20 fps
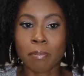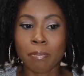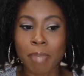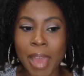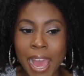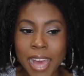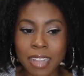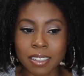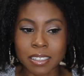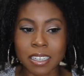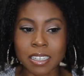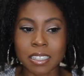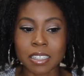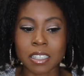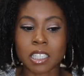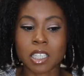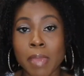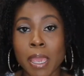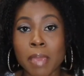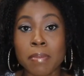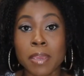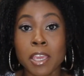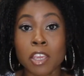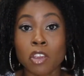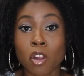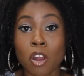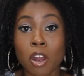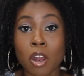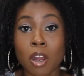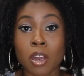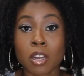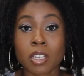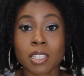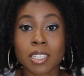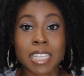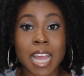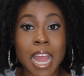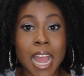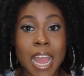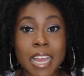balance. Maybe your
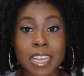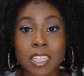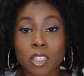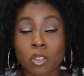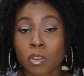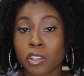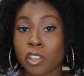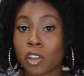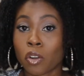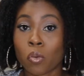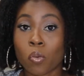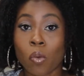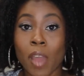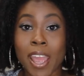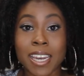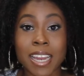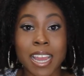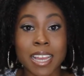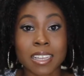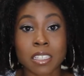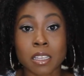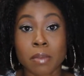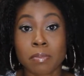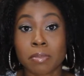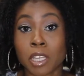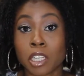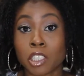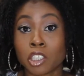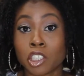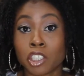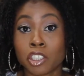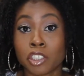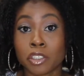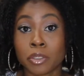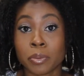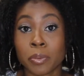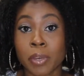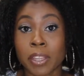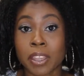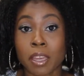size or your weight has something to
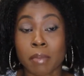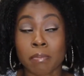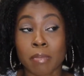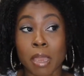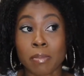do with it.